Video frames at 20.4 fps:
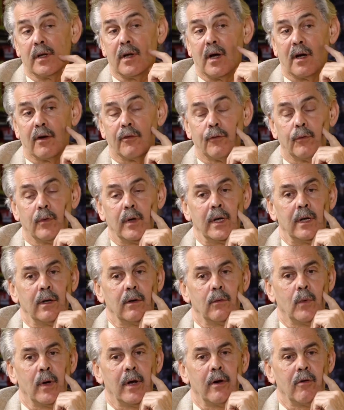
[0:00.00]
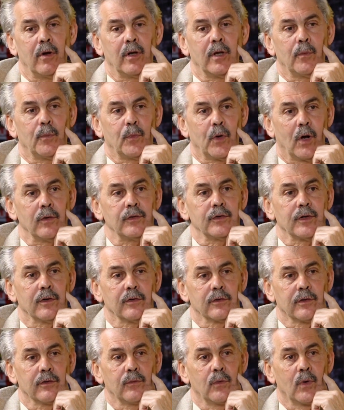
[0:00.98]
enough, we're in the
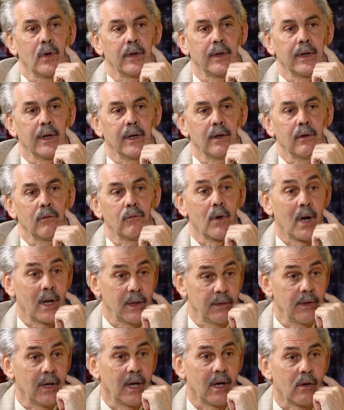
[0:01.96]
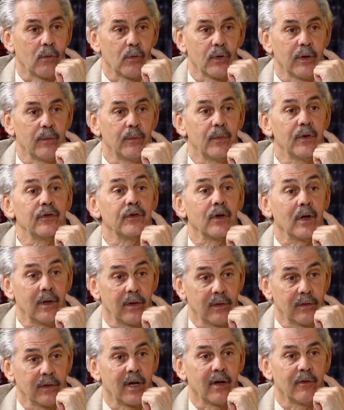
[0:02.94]
process of working right now with the
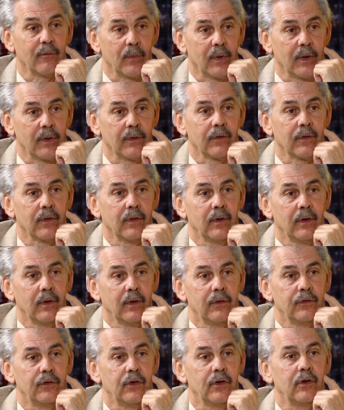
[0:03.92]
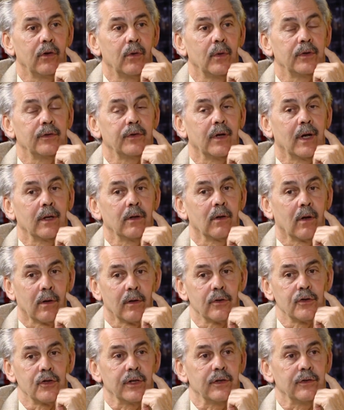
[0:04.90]
Brazilian government to do a
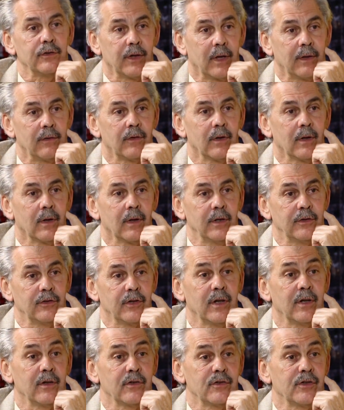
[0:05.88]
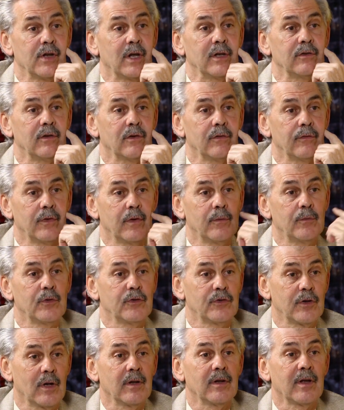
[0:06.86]
technology center. It's an incentive the
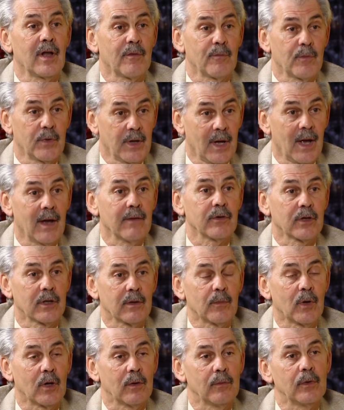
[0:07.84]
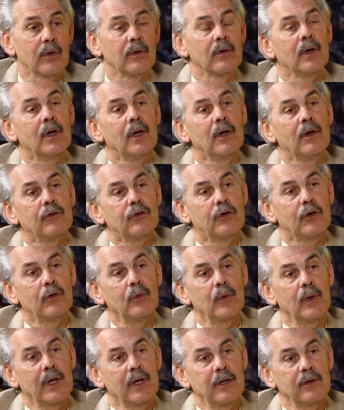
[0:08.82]
Brazilian government have at the moment to
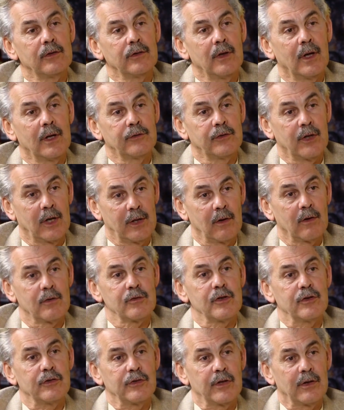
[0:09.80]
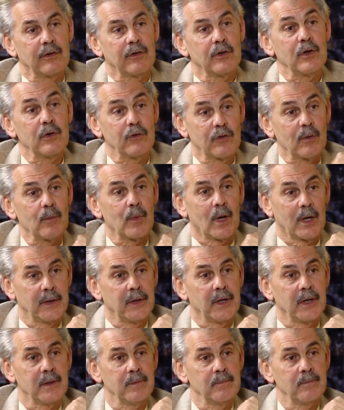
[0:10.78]
do a technology center using my
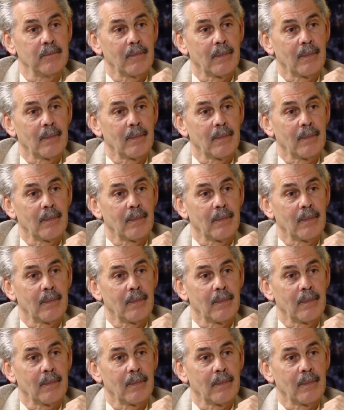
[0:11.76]
name